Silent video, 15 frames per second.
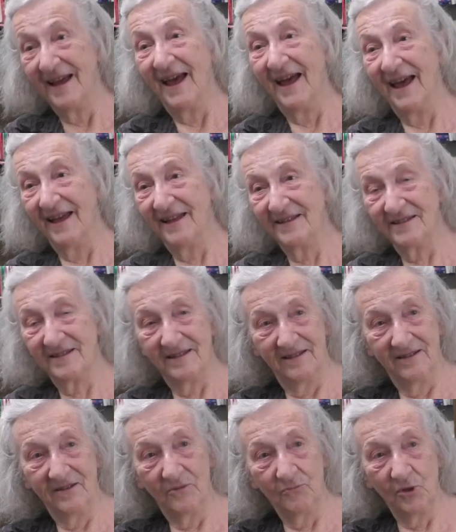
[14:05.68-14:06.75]
and
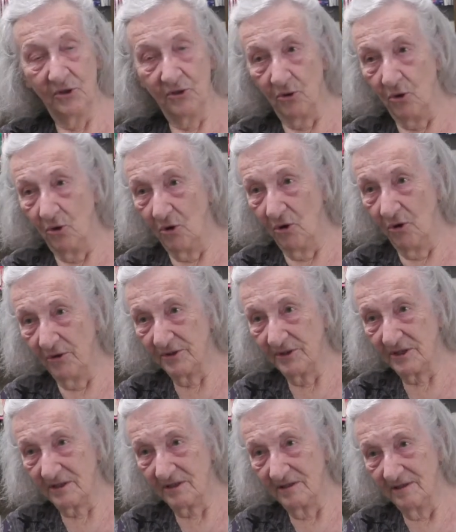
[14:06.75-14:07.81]
with the
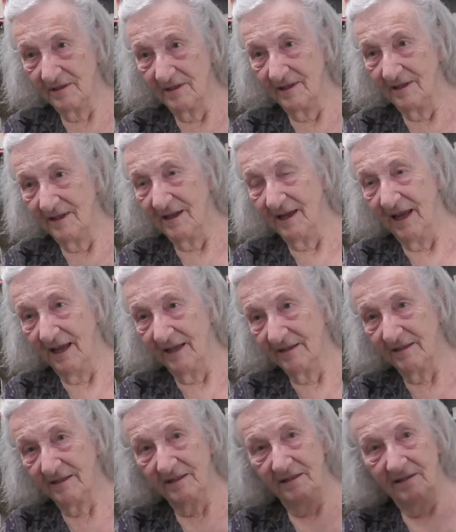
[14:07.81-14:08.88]
horns
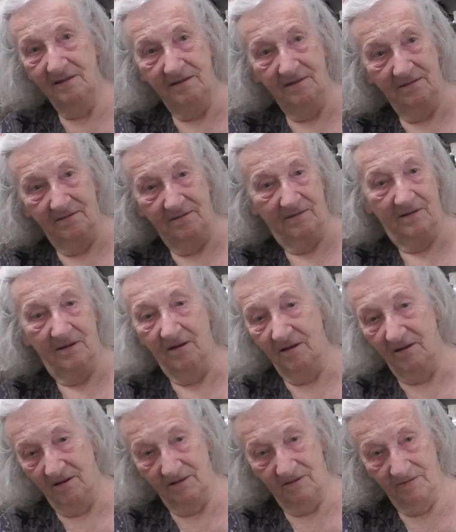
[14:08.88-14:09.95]
and the
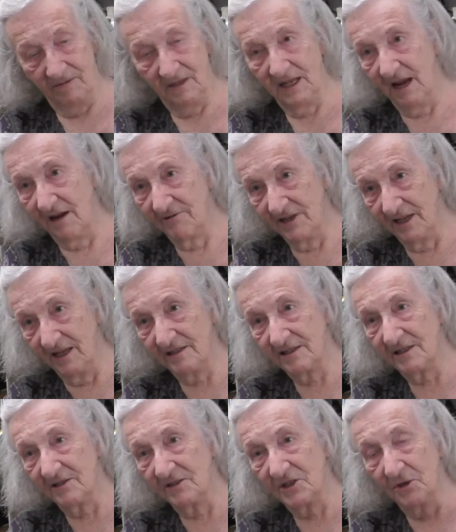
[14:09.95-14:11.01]

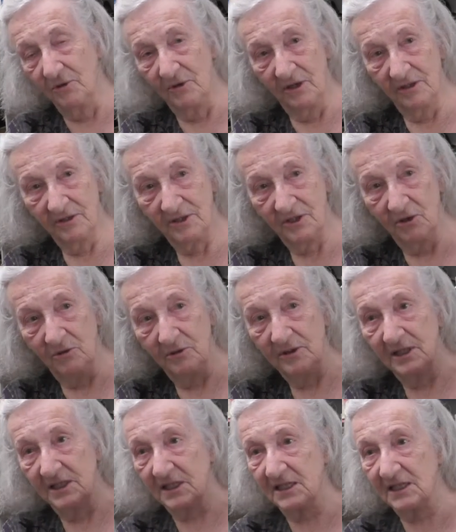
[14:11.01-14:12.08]
clarinets and so on. So
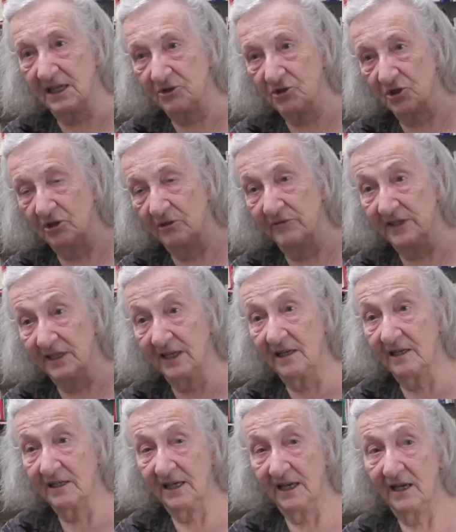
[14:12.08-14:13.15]
there's a section over
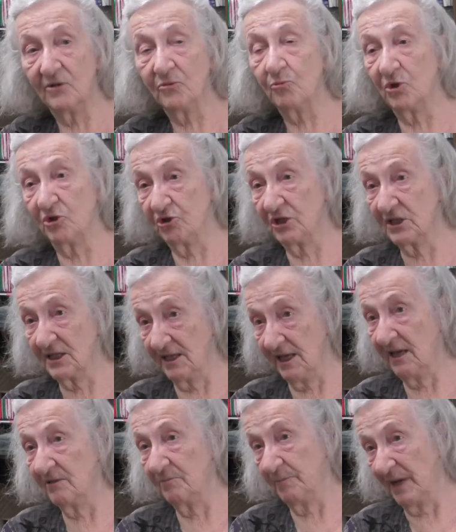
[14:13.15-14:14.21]
there again, which is
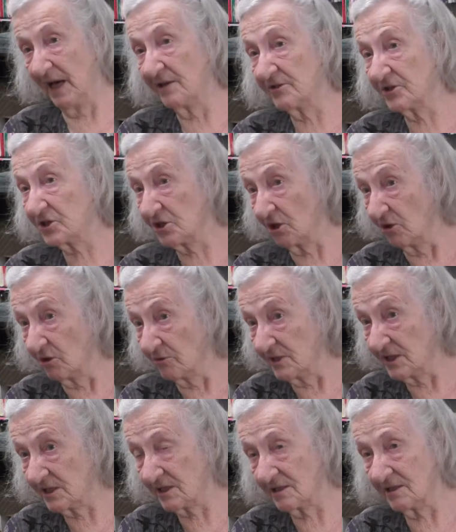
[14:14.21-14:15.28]
led by the
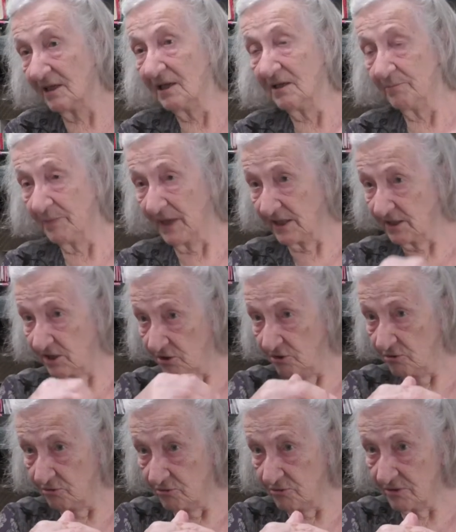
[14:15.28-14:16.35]
soloist, by
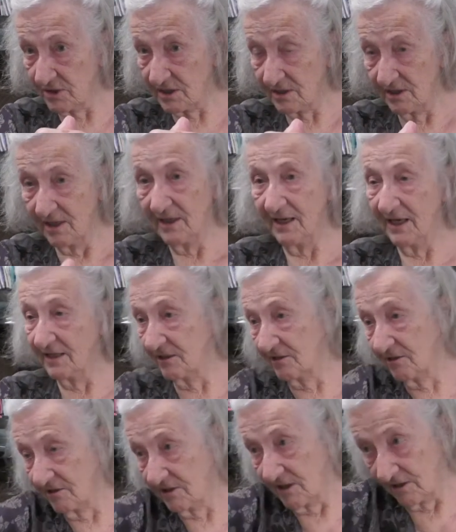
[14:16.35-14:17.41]
cues, and the
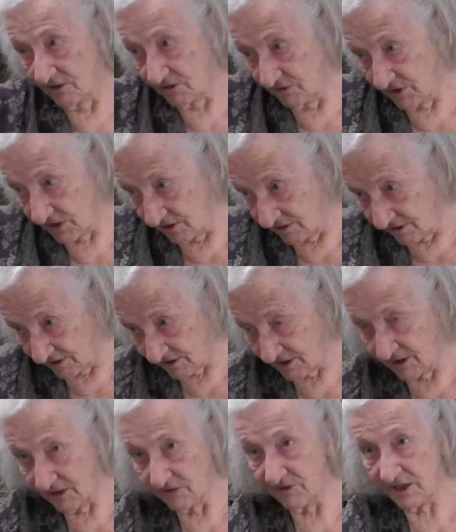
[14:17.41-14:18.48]
conductor's
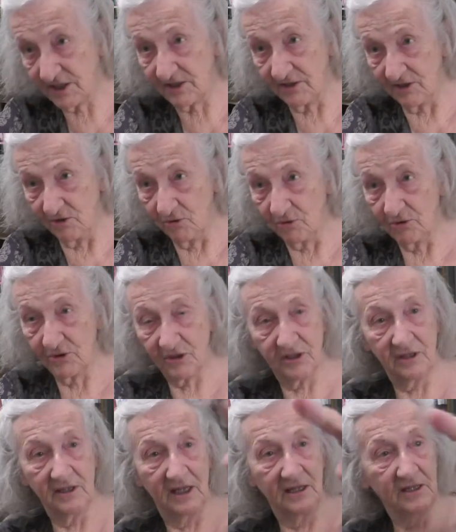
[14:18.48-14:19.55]
conducting the rest of the
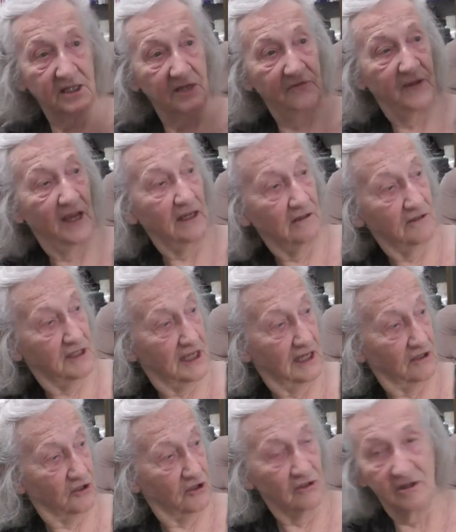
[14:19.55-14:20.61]
orchestra. And then there's a final
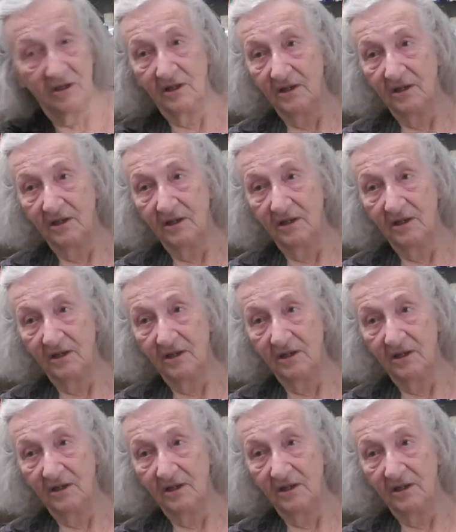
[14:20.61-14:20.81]
section